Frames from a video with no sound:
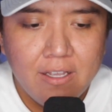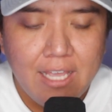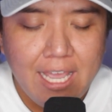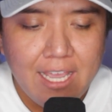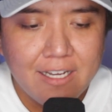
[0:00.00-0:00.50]

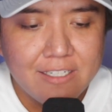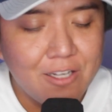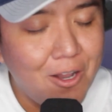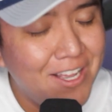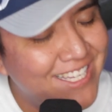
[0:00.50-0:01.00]

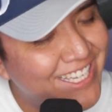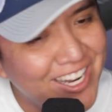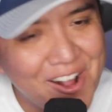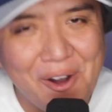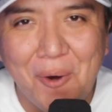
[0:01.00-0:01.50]
And,
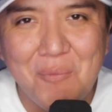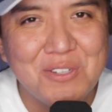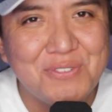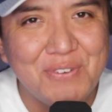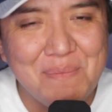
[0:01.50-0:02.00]

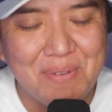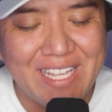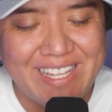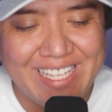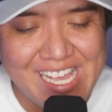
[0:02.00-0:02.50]
almost fumbled
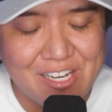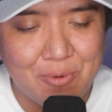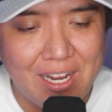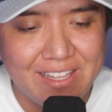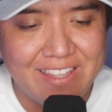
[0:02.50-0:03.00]
at the
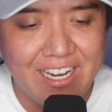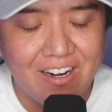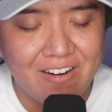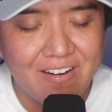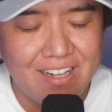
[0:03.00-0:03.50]
end right
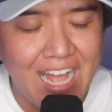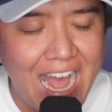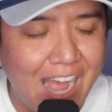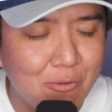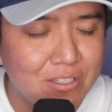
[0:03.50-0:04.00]
there.
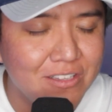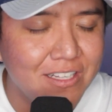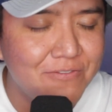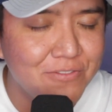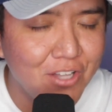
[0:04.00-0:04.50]
I would
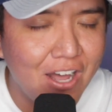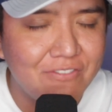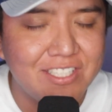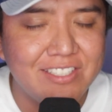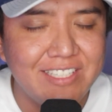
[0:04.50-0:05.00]
have
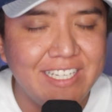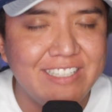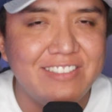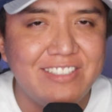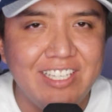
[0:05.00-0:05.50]
loved to have
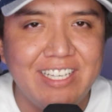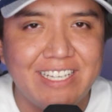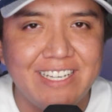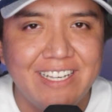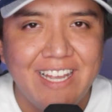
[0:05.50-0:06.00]
seen
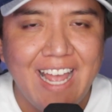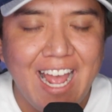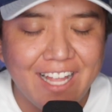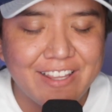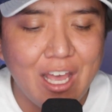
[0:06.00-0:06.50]
Zeke
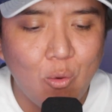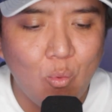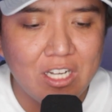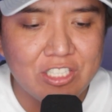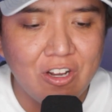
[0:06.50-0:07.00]
at that
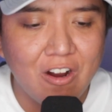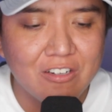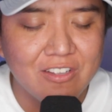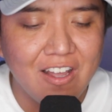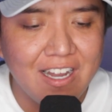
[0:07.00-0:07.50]
1
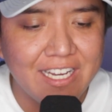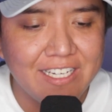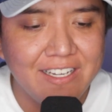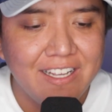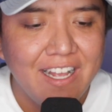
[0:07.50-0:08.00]
yard
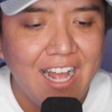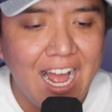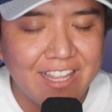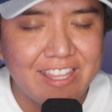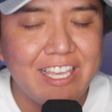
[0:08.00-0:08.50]
line.
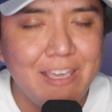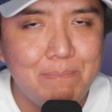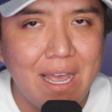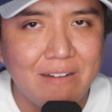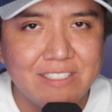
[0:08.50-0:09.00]
I think he
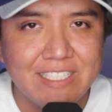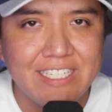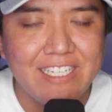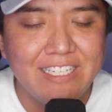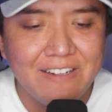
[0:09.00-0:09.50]
pounds it
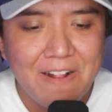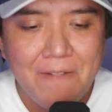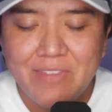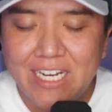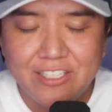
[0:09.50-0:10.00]
in,
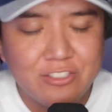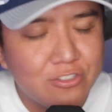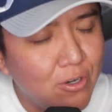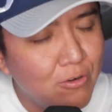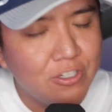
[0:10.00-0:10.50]
and he's
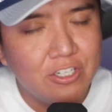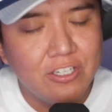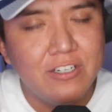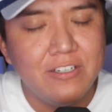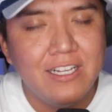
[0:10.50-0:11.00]
so
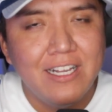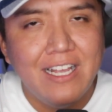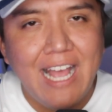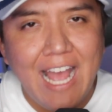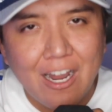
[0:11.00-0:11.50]
good
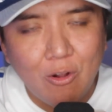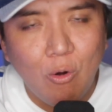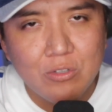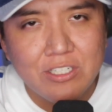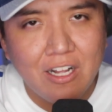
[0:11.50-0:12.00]
at
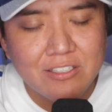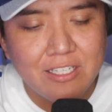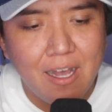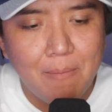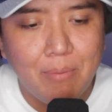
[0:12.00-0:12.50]
holding on
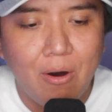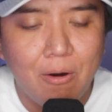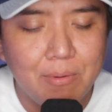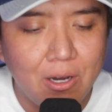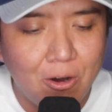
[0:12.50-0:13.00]
to that
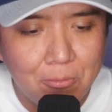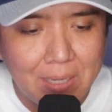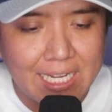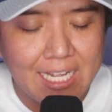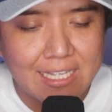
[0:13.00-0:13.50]
ball. But, oh,
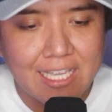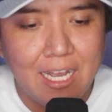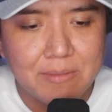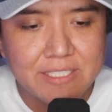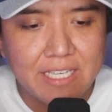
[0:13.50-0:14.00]
my God, the
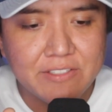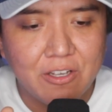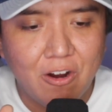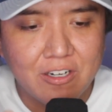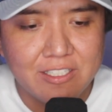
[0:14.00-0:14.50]
Cowboys gave us
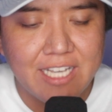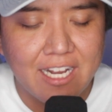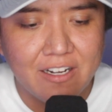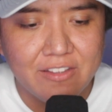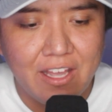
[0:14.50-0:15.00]
a heart
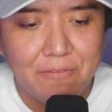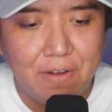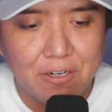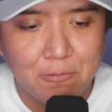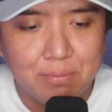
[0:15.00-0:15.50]
attack on that
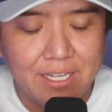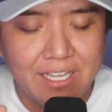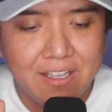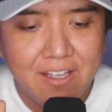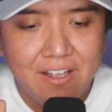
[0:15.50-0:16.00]
final
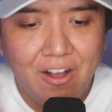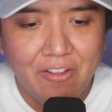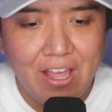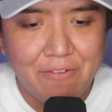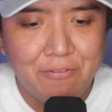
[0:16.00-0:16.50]
play,
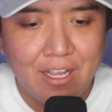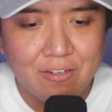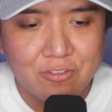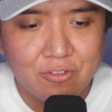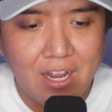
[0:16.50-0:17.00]
on that
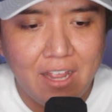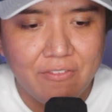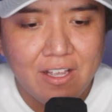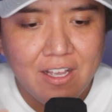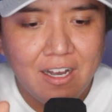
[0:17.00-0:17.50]
final
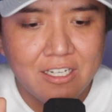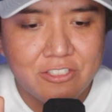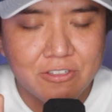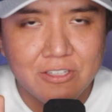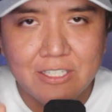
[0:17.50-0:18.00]
drive.
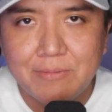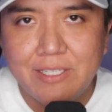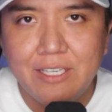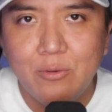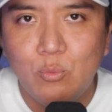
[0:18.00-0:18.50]
Hunter
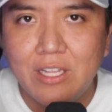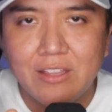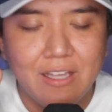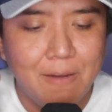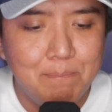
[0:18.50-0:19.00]
Lipke
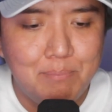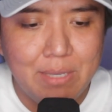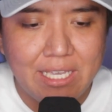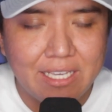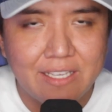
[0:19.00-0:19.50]
with a
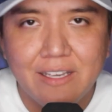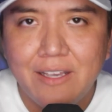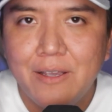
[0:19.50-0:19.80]
big